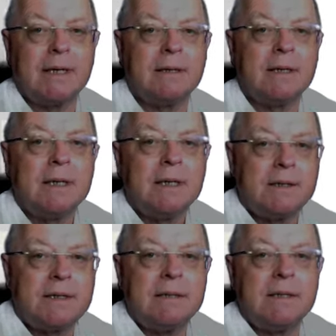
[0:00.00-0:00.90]
and
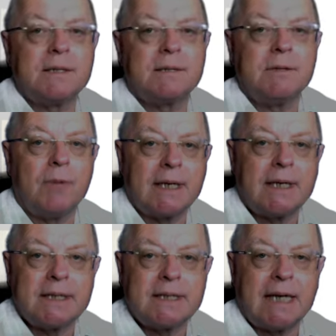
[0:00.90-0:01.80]
you're running
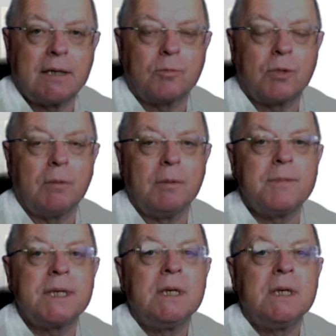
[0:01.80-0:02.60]
into technical problems.